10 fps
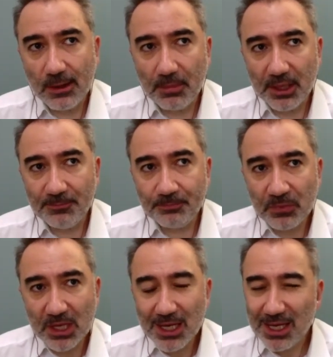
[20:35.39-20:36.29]
but
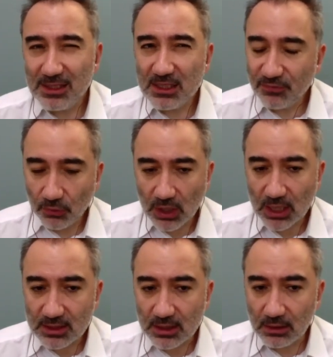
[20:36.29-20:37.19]
it is
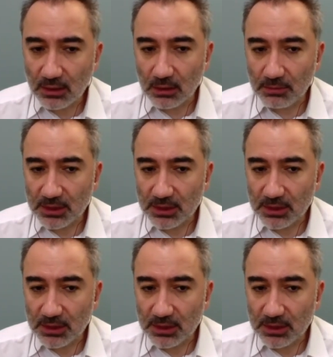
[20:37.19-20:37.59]
forgotten a little bit.